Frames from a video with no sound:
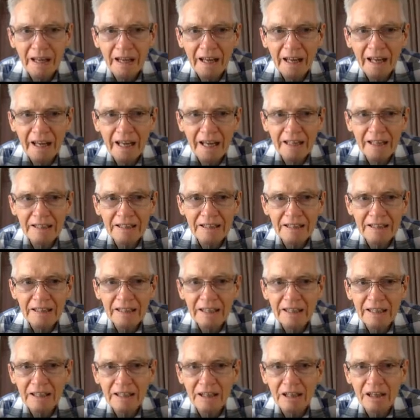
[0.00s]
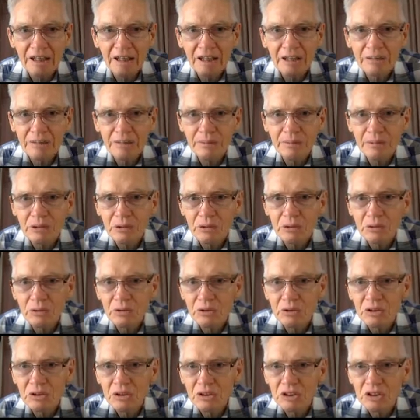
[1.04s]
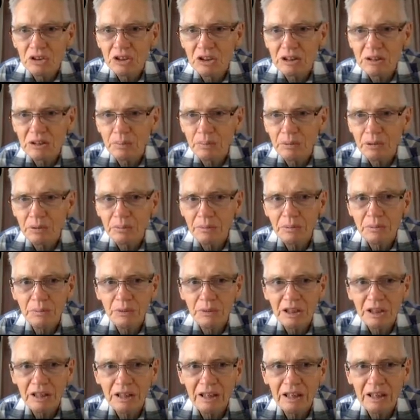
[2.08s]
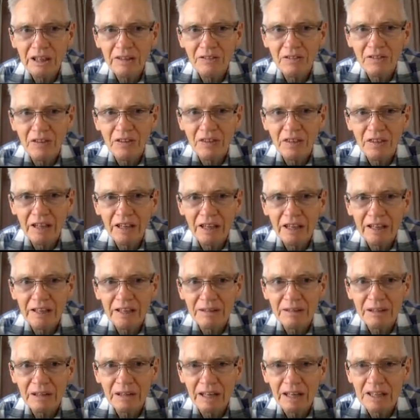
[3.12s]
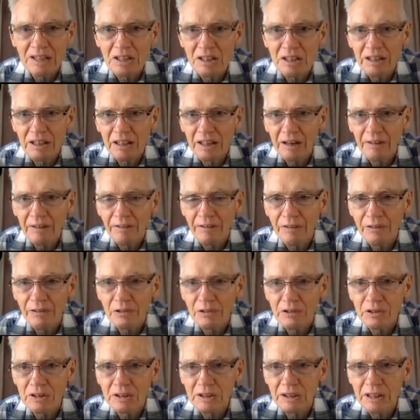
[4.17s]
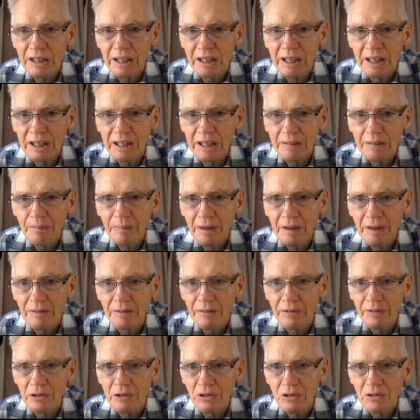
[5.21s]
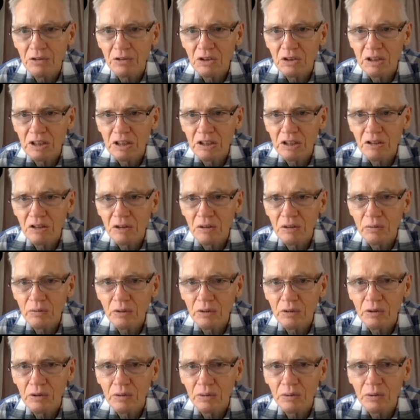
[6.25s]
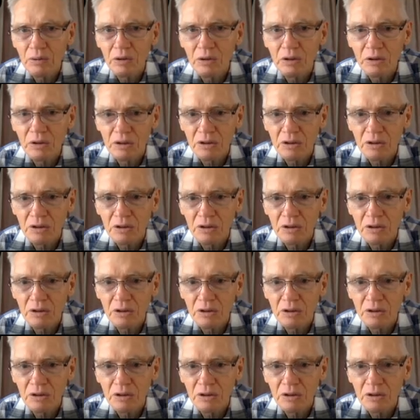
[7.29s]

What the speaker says: and then I will just probably leave it there as enough for today for you to get on with the work.